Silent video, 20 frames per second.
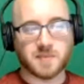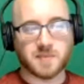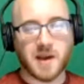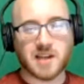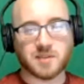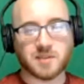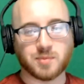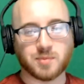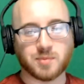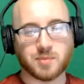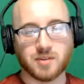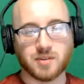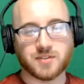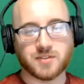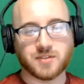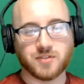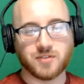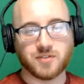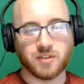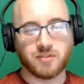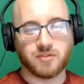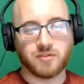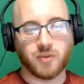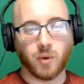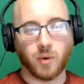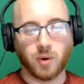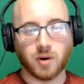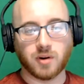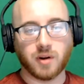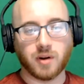Bros. For
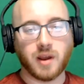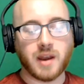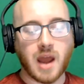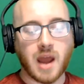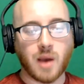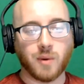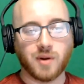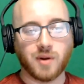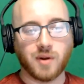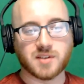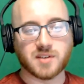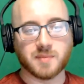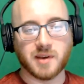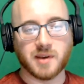4 and now Ultimate.